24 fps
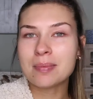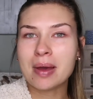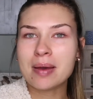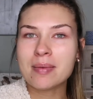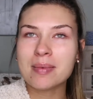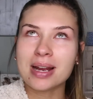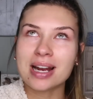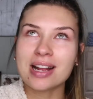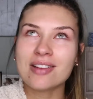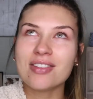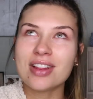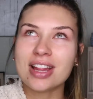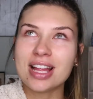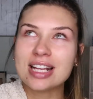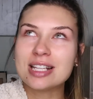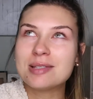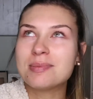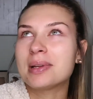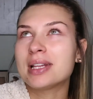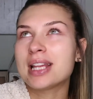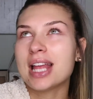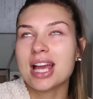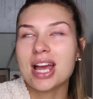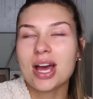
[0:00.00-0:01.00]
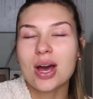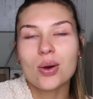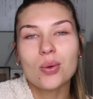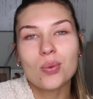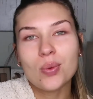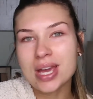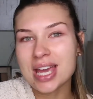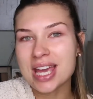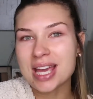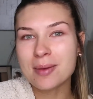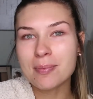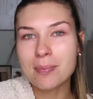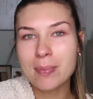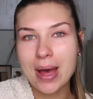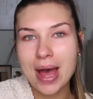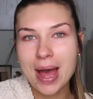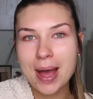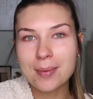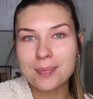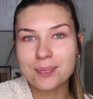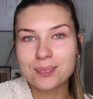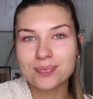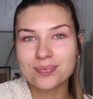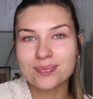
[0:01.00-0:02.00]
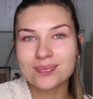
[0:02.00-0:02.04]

I mean, I feel like it's been like a week, but